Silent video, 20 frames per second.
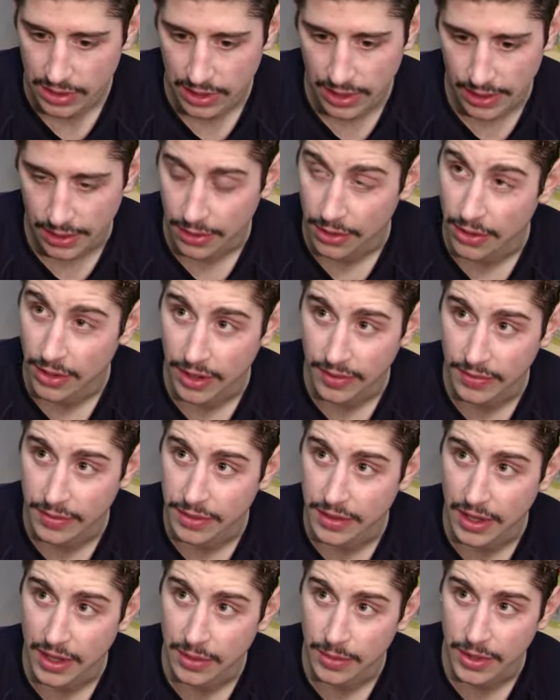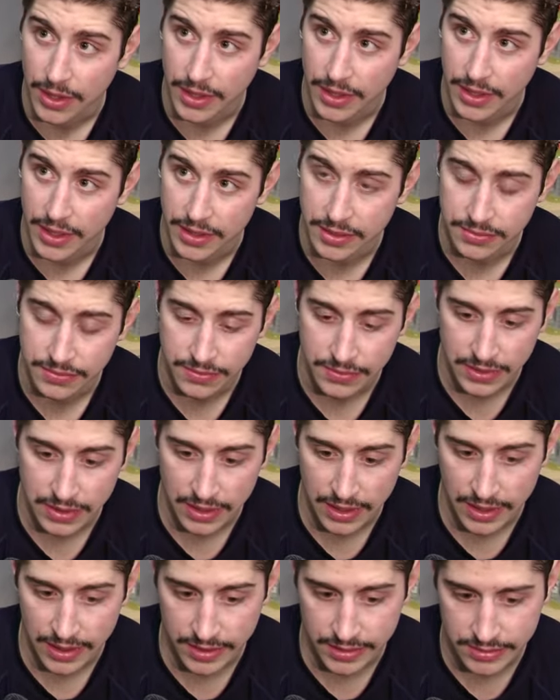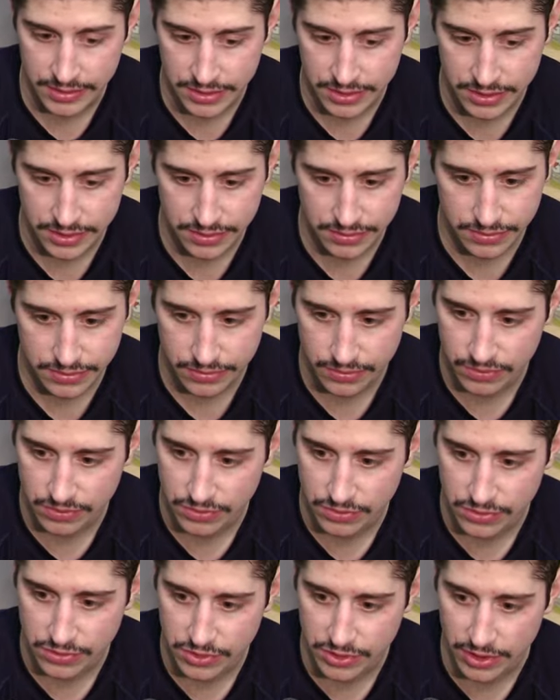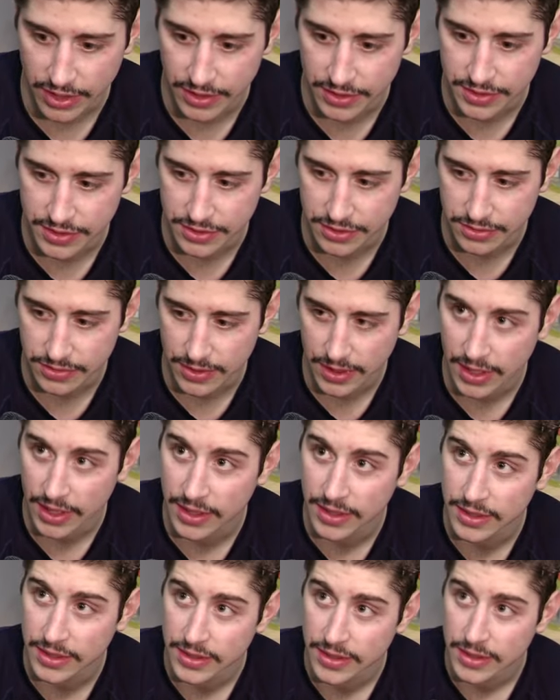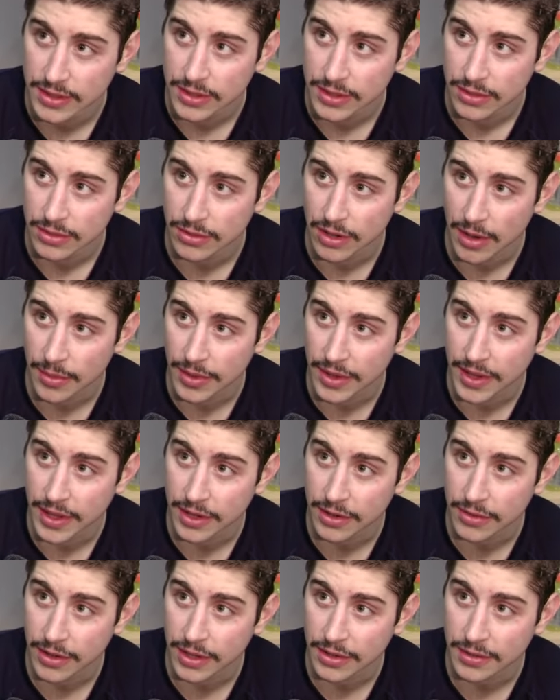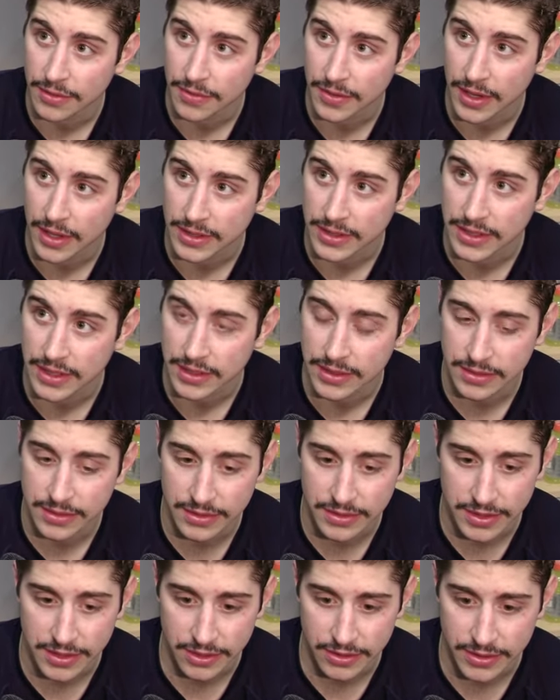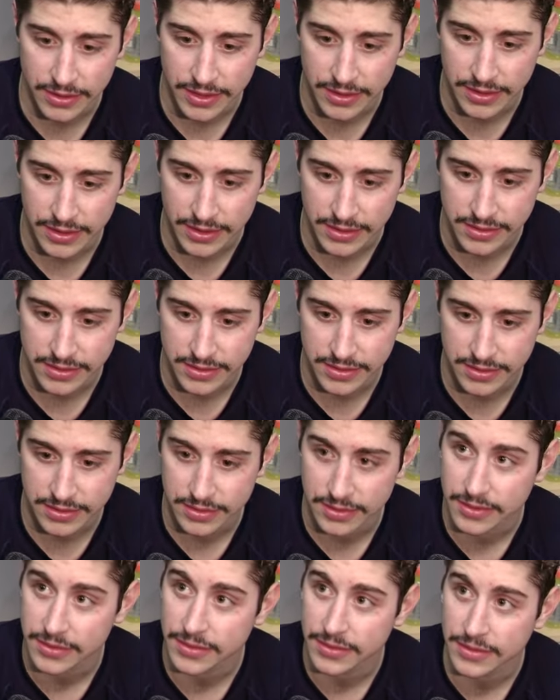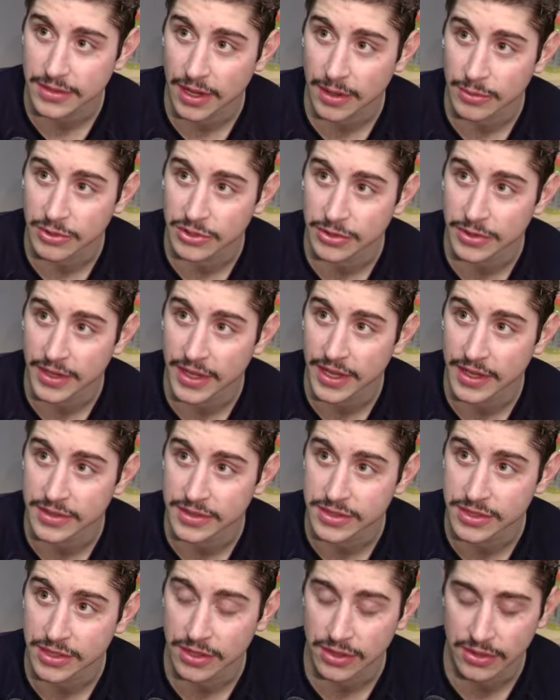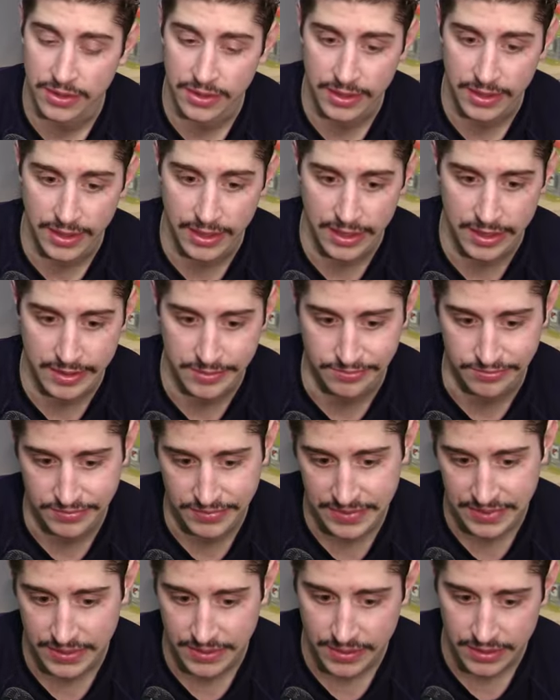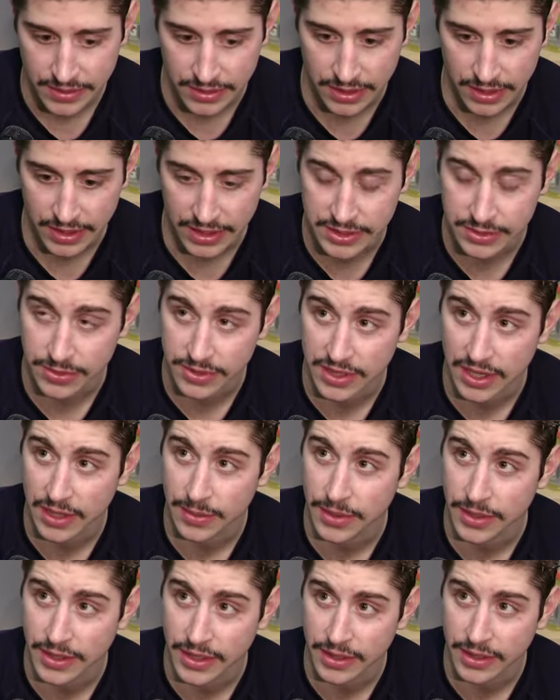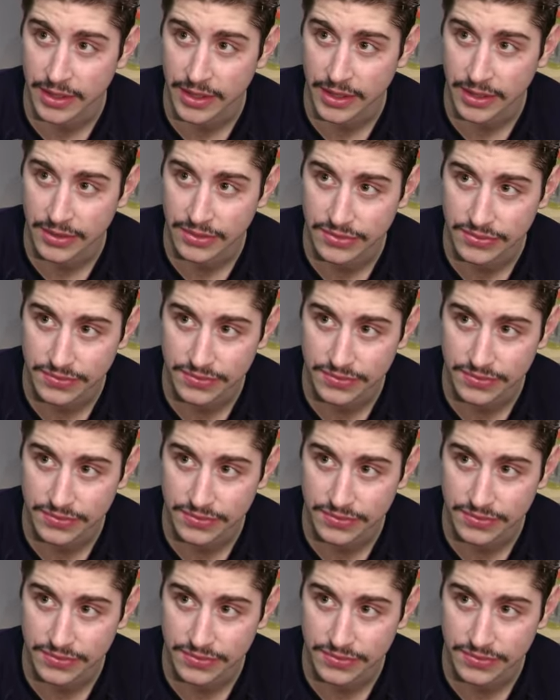I don't know. I haven't thought about it yet. Just trying to wrap my head around the fact that, you know, it's come to an end. So I guess we'll talk about that later.